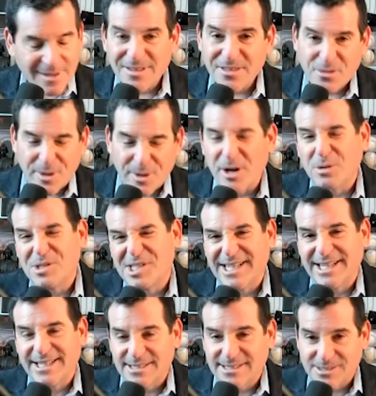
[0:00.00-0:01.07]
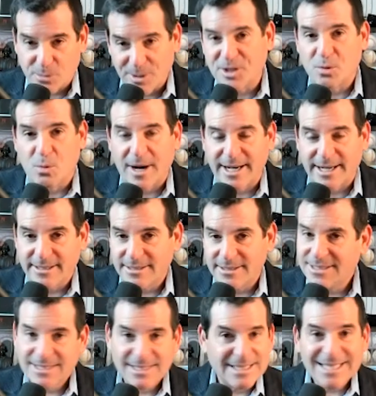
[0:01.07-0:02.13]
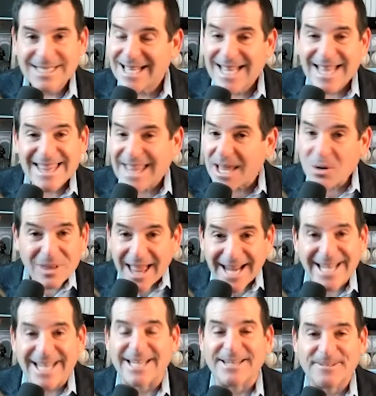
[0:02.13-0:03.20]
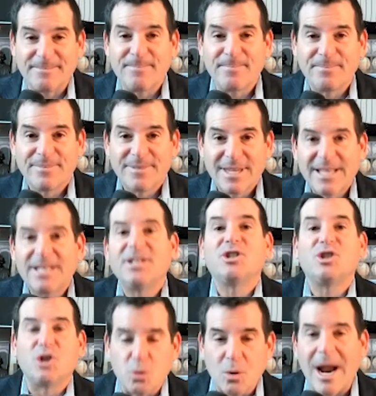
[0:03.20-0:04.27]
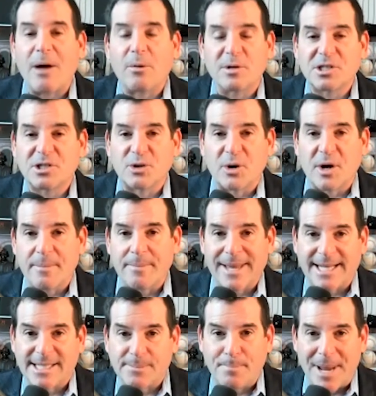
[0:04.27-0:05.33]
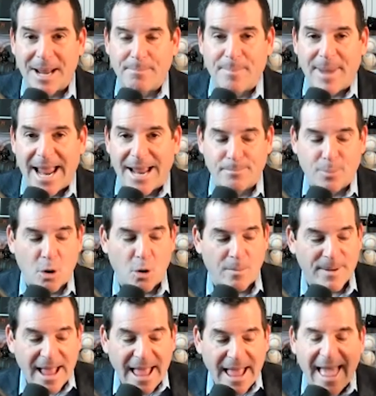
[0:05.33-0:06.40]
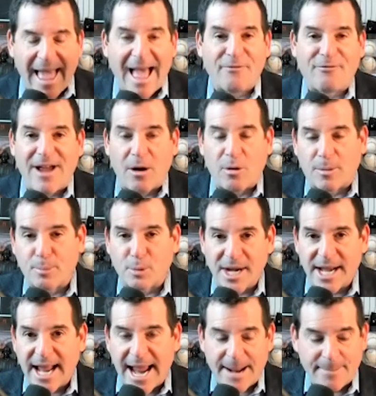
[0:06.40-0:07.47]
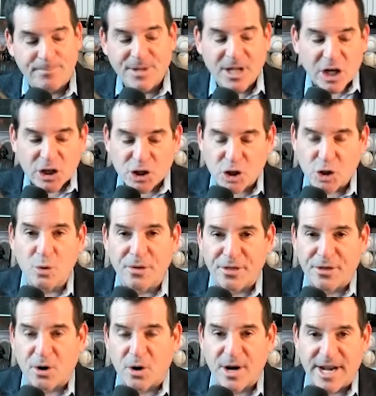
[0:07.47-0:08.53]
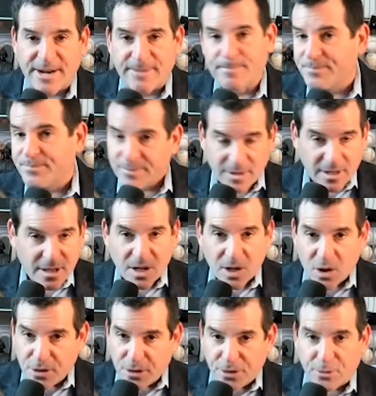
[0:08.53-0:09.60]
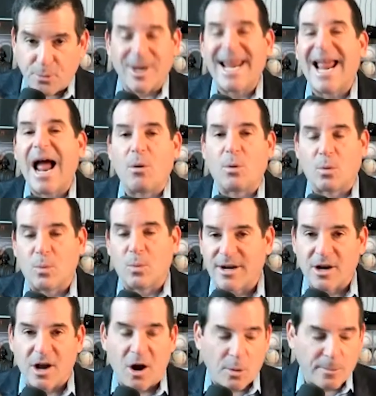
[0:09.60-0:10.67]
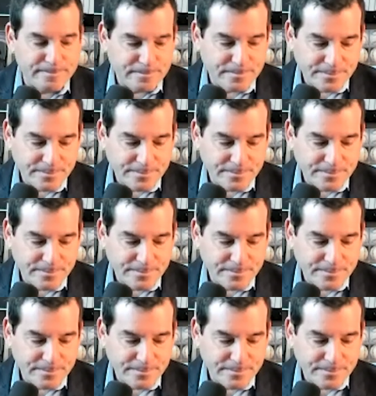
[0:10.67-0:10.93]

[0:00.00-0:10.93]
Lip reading: 306, 320. They don't like it. 2 hours, 30 minutes. Bing, bang, boom. Half hour pregame, 2:30, 3 hour window.